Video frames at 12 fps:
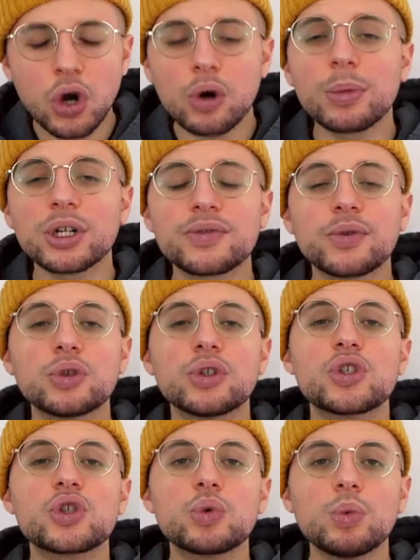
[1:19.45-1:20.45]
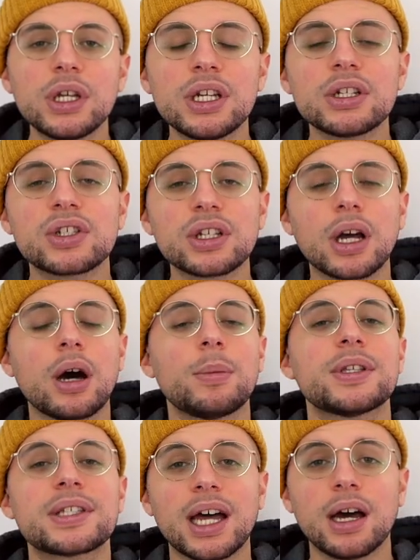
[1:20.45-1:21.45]
much for the sweetest
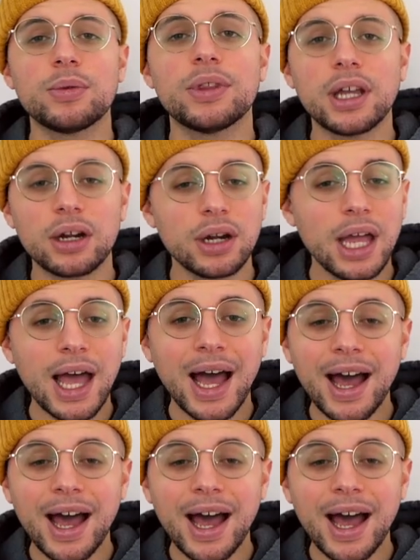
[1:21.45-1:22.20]
comments out there.